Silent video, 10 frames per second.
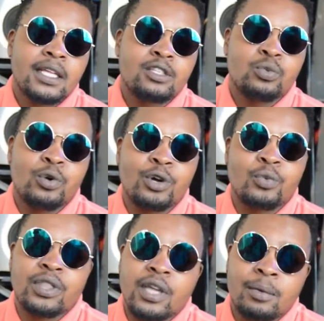to work
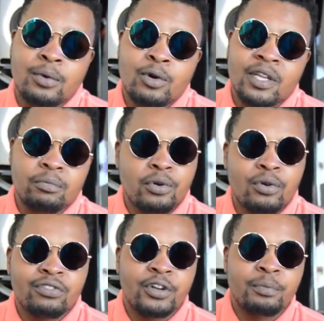with Kabomi and
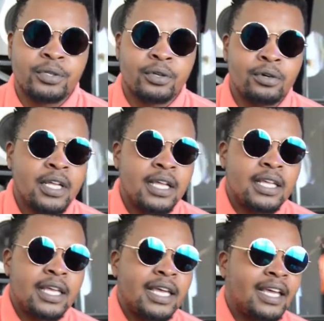Proverb, you know,
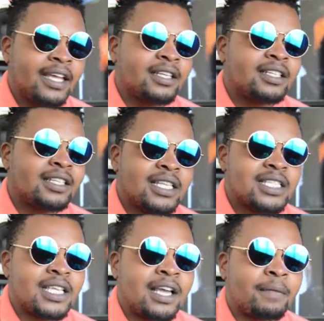and
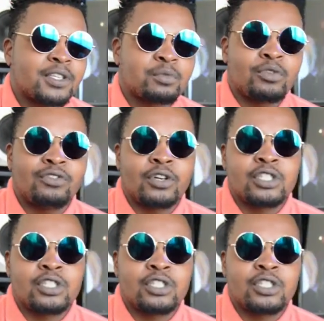this year I must move on